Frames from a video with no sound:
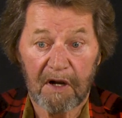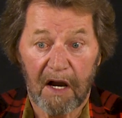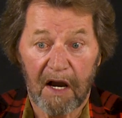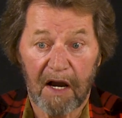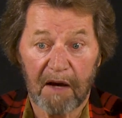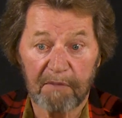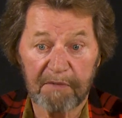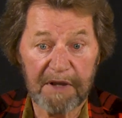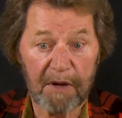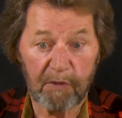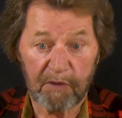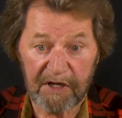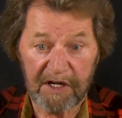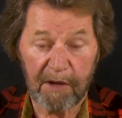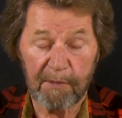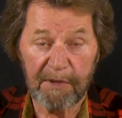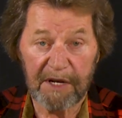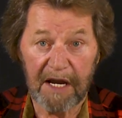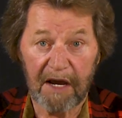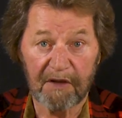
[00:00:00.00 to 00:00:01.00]
uh, that were
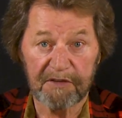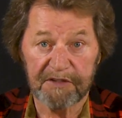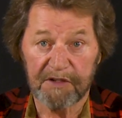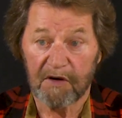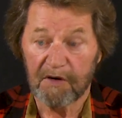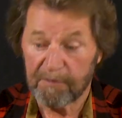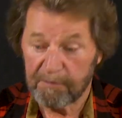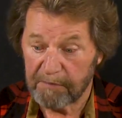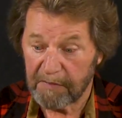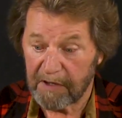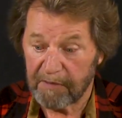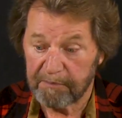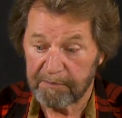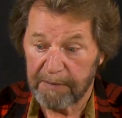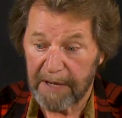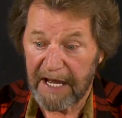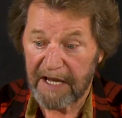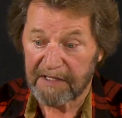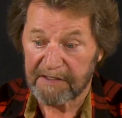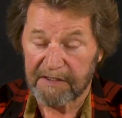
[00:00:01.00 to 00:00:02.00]
coming out there and
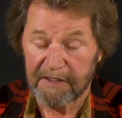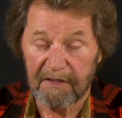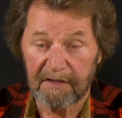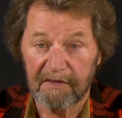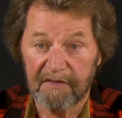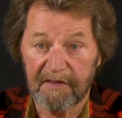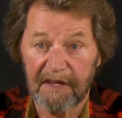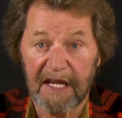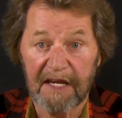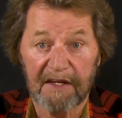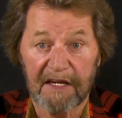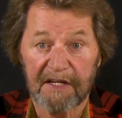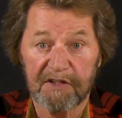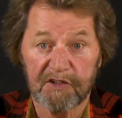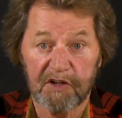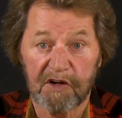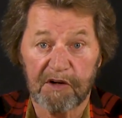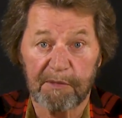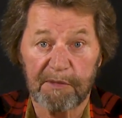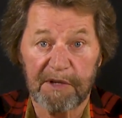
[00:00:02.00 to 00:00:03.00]
back then they
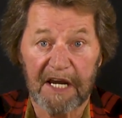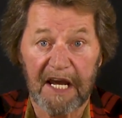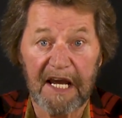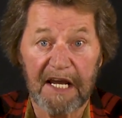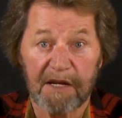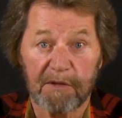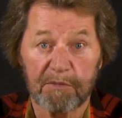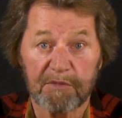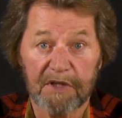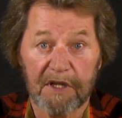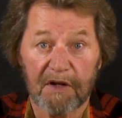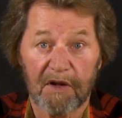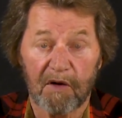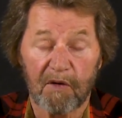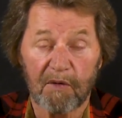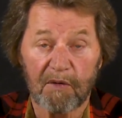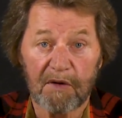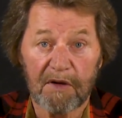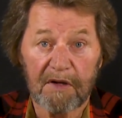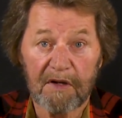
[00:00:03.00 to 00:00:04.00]
took them and ate them, you
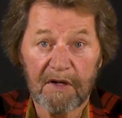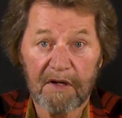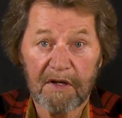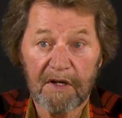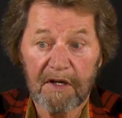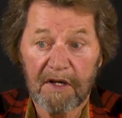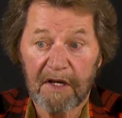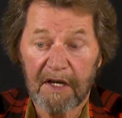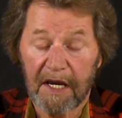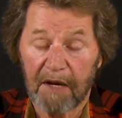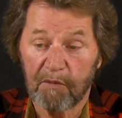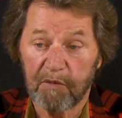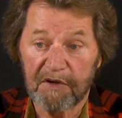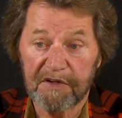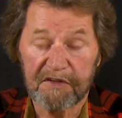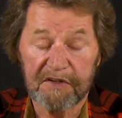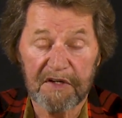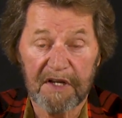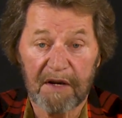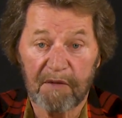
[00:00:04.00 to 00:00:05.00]
know. It
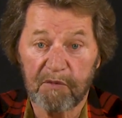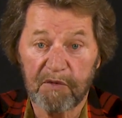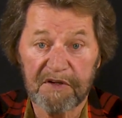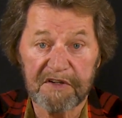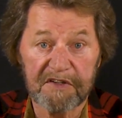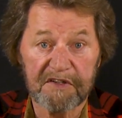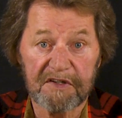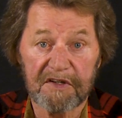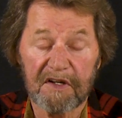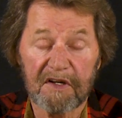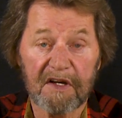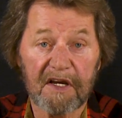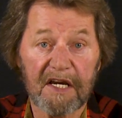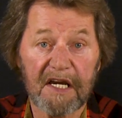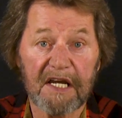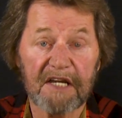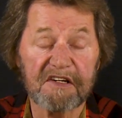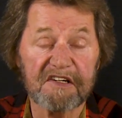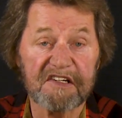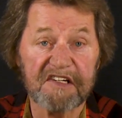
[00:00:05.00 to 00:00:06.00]
was, it was
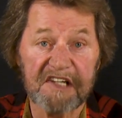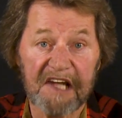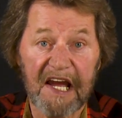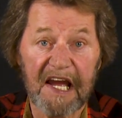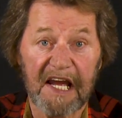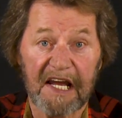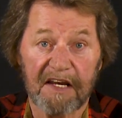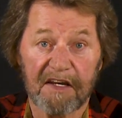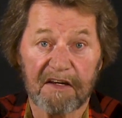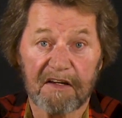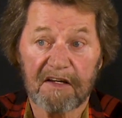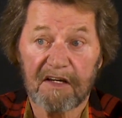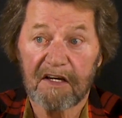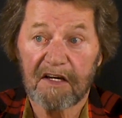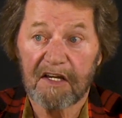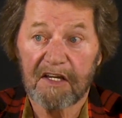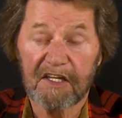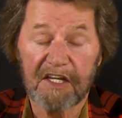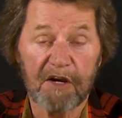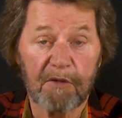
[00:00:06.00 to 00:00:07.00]
insane,
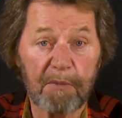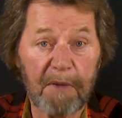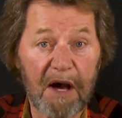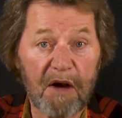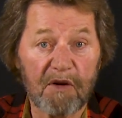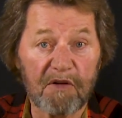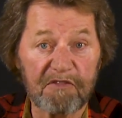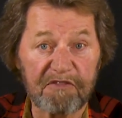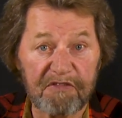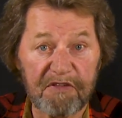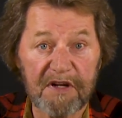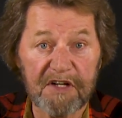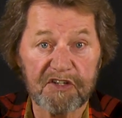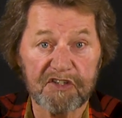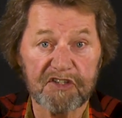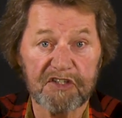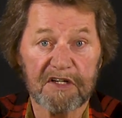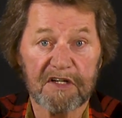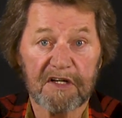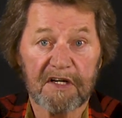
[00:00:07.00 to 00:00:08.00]
the amount of fish
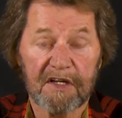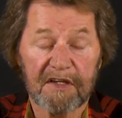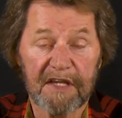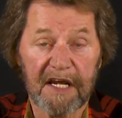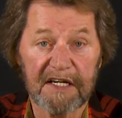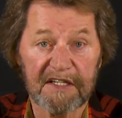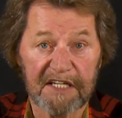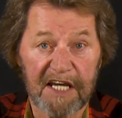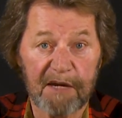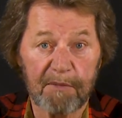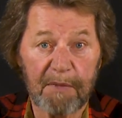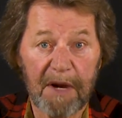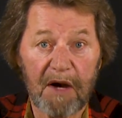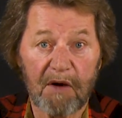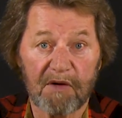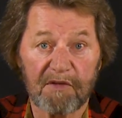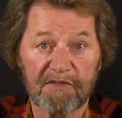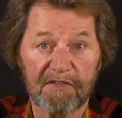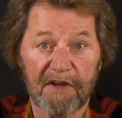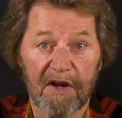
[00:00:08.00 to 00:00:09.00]
that came
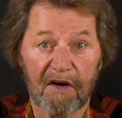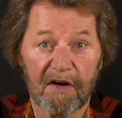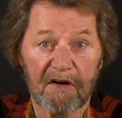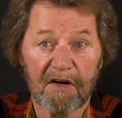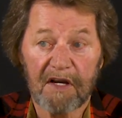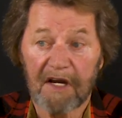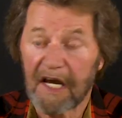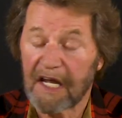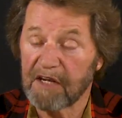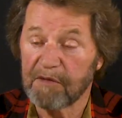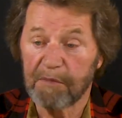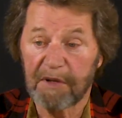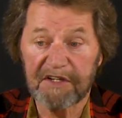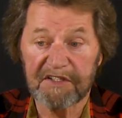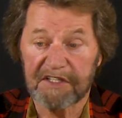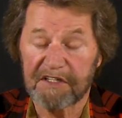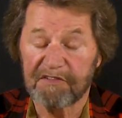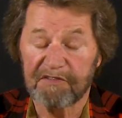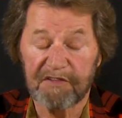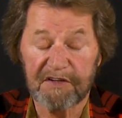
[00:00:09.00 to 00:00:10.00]
out of there. And the
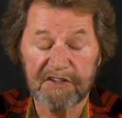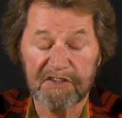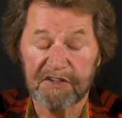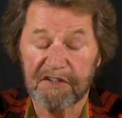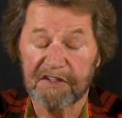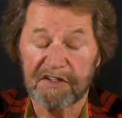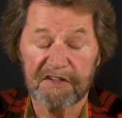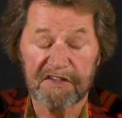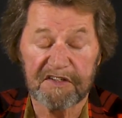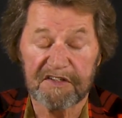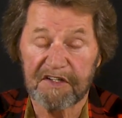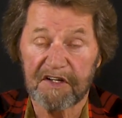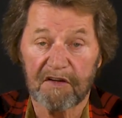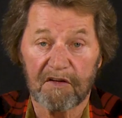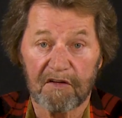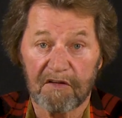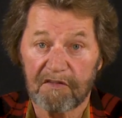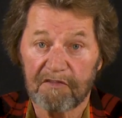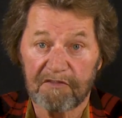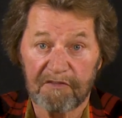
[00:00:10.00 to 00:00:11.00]
musky fishing is
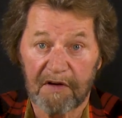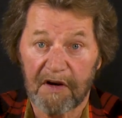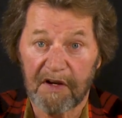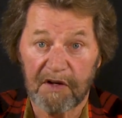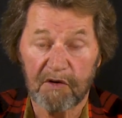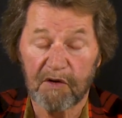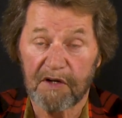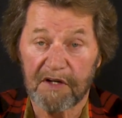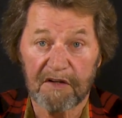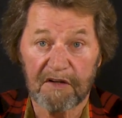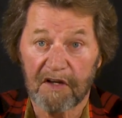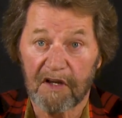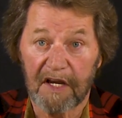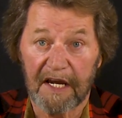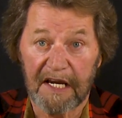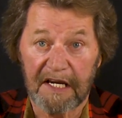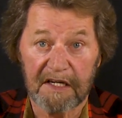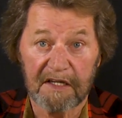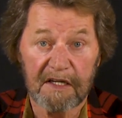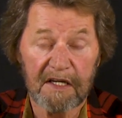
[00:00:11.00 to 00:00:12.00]
still very good in the
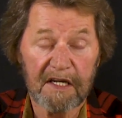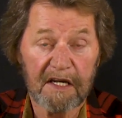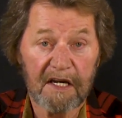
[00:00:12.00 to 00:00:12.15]
lake.